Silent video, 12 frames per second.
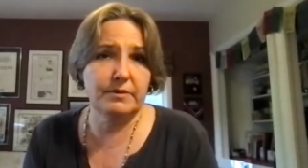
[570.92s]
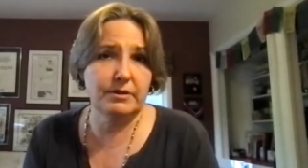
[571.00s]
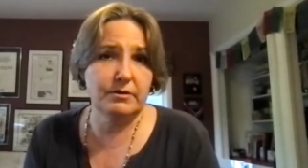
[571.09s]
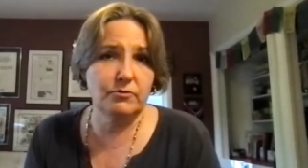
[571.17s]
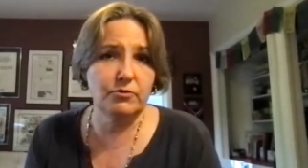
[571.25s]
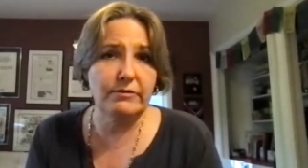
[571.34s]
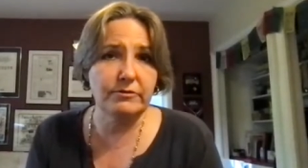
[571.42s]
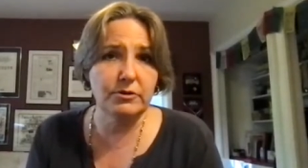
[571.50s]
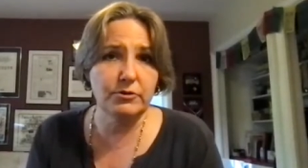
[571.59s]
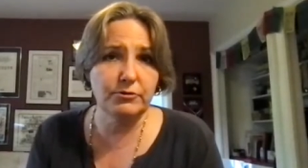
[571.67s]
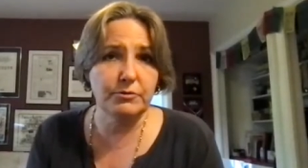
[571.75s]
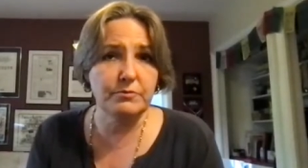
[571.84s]

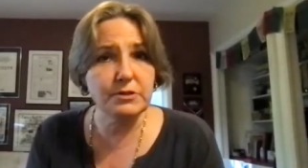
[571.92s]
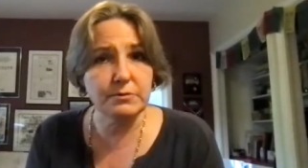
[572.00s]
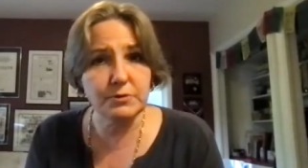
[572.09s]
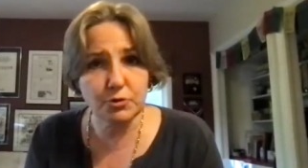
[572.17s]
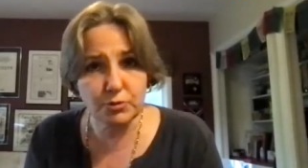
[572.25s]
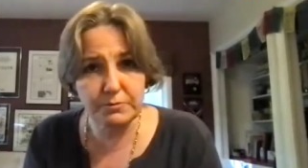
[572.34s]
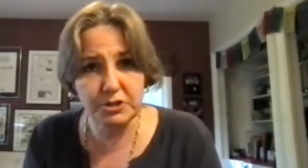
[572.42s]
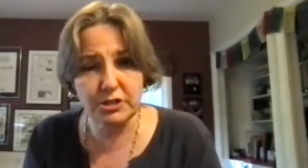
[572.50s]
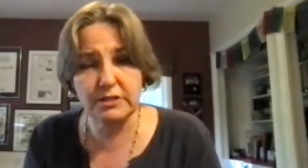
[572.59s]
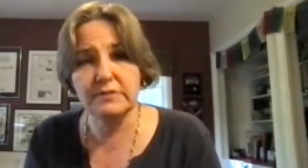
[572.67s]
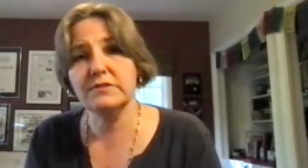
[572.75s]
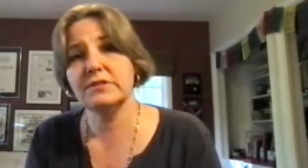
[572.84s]
revenue from
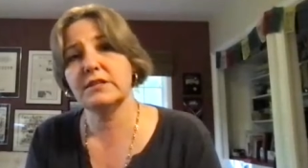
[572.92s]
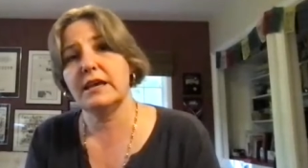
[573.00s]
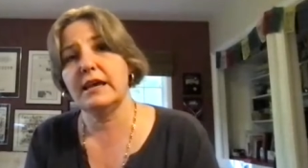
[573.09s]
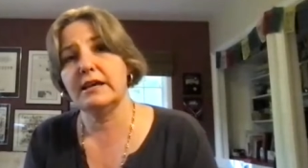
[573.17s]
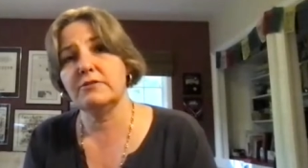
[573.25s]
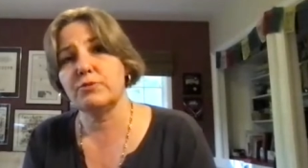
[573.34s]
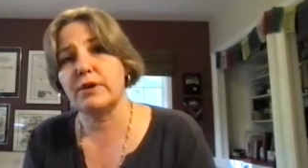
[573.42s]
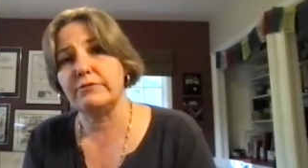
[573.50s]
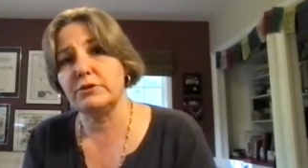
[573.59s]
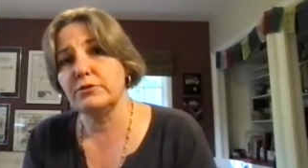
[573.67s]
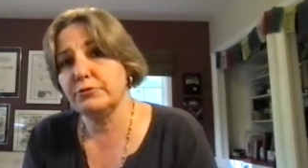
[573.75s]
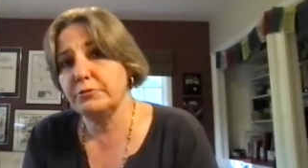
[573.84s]
subscriptions and
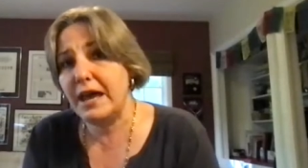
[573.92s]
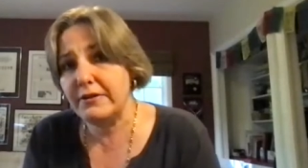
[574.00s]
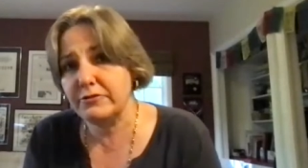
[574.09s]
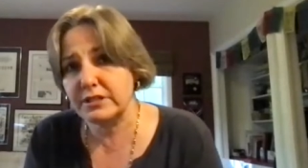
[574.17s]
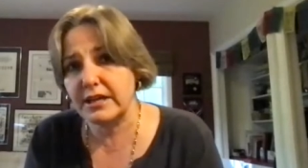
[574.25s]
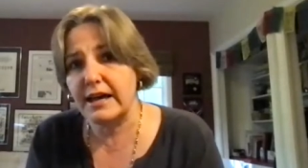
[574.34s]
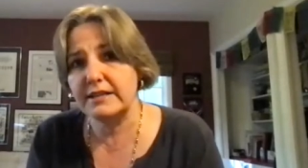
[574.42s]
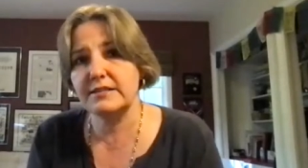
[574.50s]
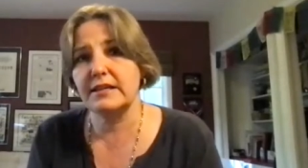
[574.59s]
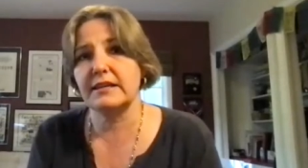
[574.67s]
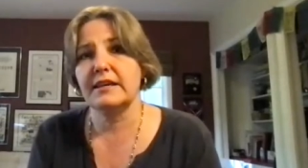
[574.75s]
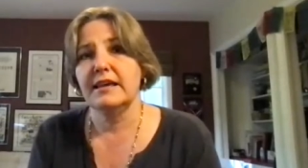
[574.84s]
revenue from
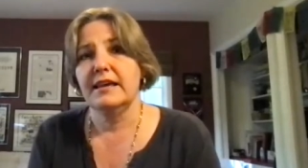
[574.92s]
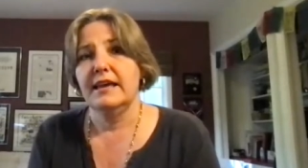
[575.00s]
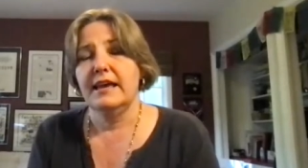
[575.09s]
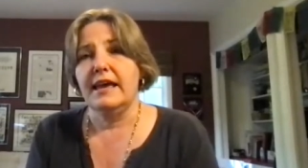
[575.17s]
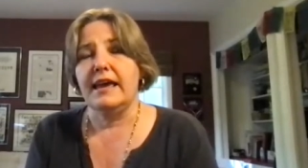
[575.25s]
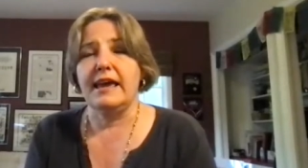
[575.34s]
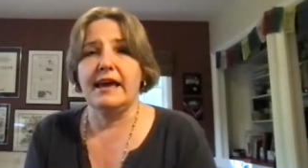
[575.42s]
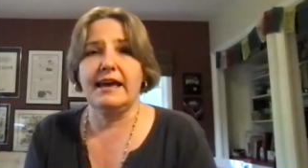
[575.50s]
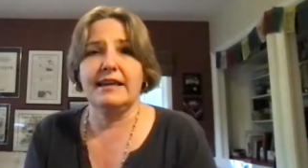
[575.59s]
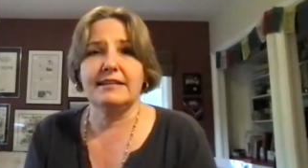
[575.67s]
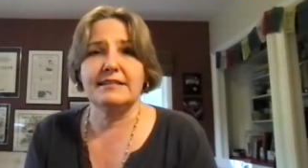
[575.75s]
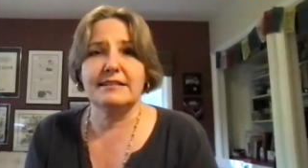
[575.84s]
advertising.
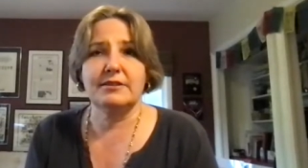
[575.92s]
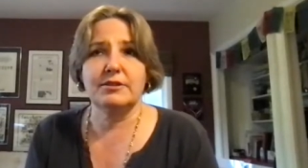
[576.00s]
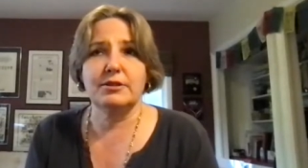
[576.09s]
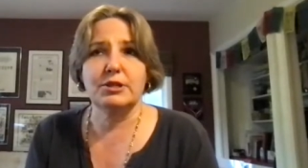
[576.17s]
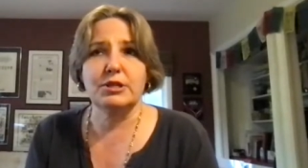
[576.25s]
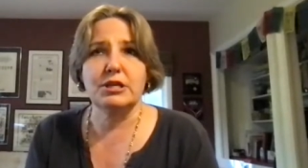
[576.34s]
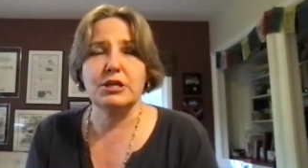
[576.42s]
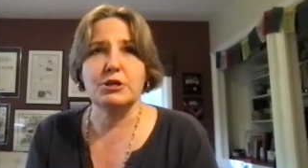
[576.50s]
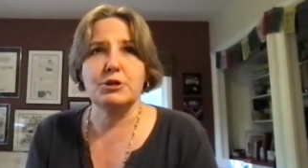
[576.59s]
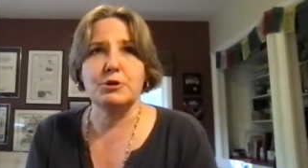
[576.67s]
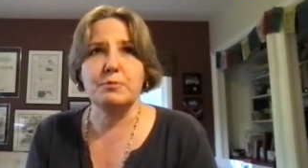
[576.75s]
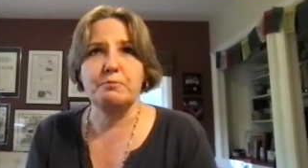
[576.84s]
And
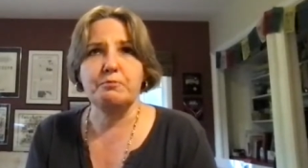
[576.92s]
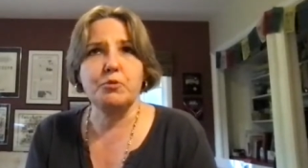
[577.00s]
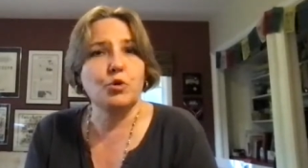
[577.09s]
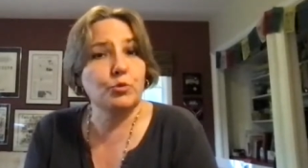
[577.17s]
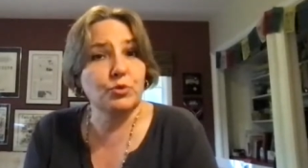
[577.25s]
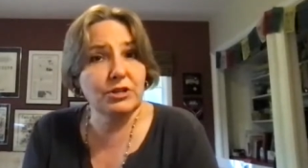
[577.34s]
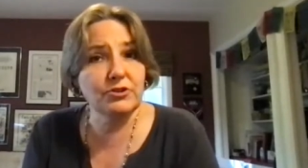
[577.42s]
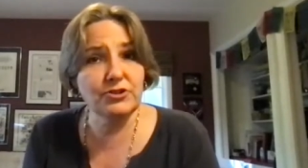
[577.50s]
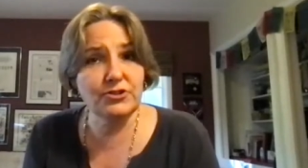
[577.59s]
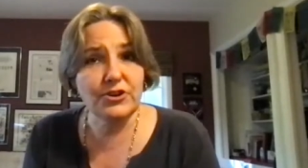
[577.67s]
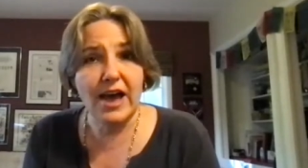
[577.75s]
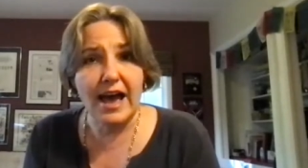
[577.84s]
the more
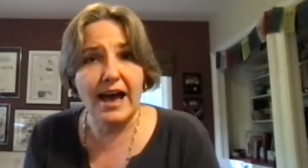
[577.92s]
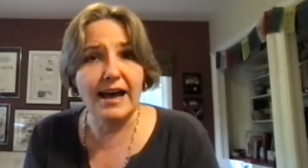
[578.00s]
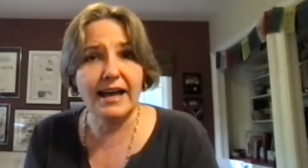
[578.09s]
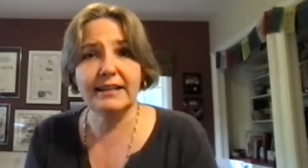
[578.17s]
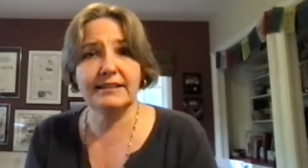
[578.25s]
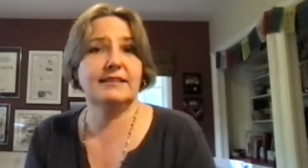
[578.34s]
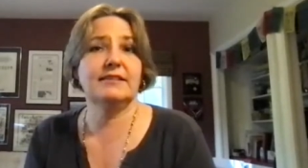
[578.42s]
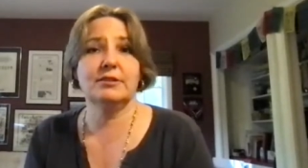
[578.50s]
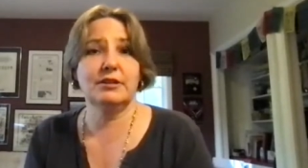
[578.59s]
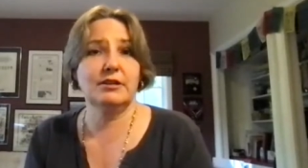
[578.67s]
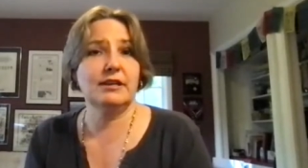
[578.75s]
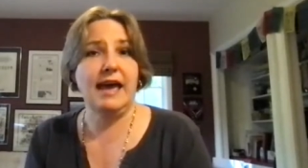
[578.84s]
readers you had,
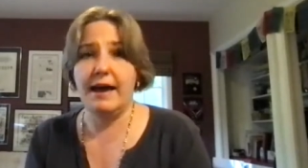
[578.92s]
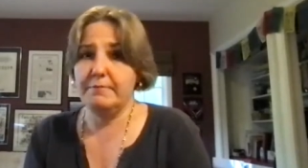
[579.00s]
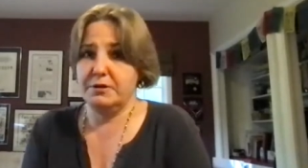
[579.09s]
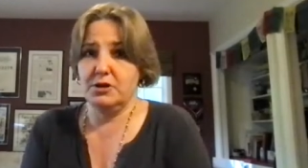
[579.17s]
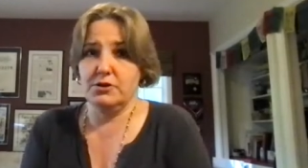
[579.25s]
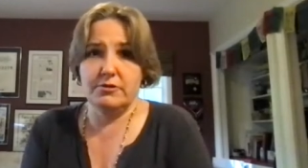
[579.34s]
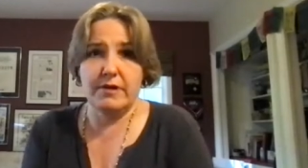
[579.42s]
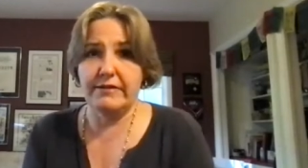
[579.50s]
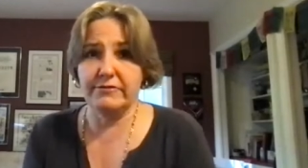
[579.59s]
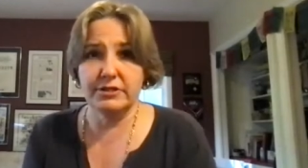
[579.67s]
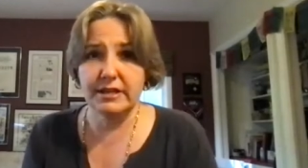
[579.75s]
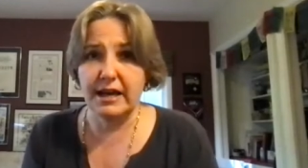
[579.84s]
the happier your
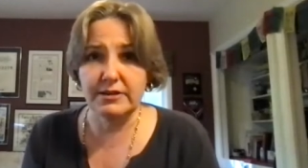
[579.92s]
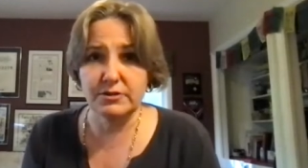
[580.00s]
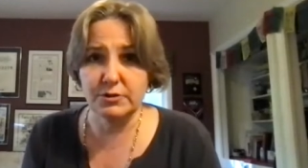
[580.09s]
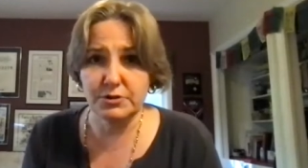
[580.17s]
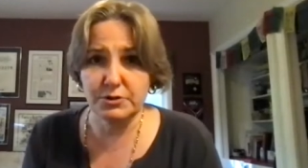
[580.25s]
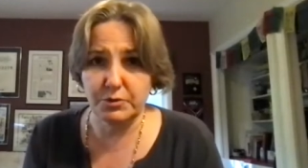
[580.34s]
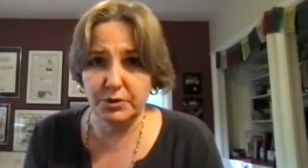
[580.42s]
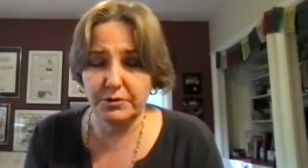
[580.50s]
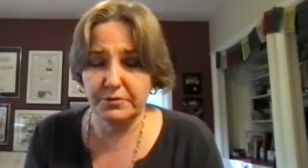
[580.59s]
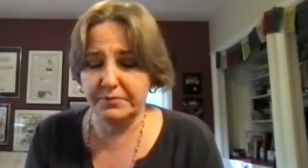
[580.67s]
advertisers were.